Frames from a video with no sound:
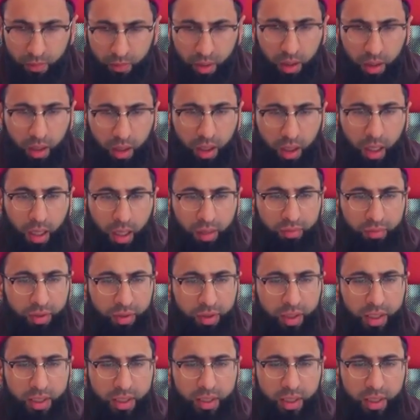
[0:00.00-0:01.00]
I've
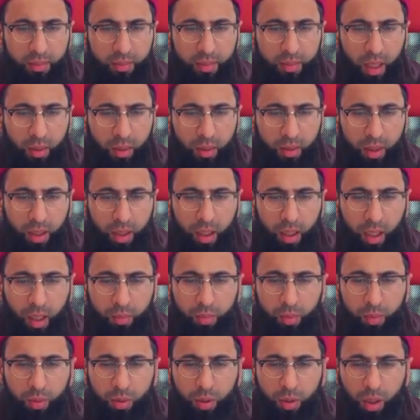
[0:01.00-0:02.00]
written his name down there,
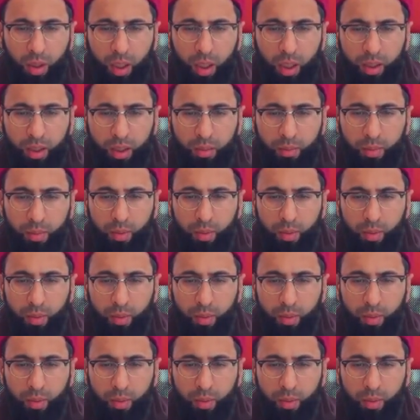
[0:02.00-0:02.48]
Abdul Qadir